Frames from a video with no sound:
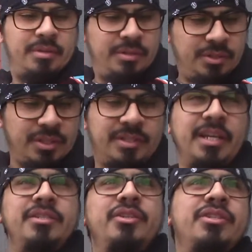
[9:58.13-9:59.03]
she
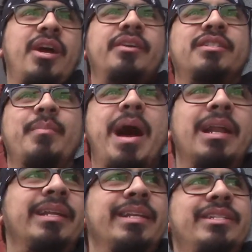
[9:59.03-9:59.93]
sees you, she starts
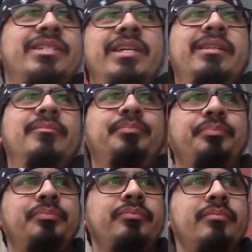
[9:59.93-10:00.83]
smiling and shit.
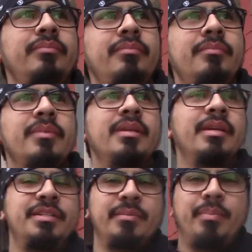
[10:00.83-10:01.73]

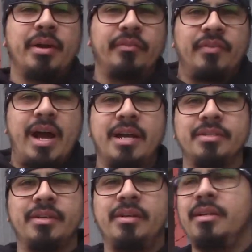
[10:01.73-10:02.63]
Gets the butterflies in her.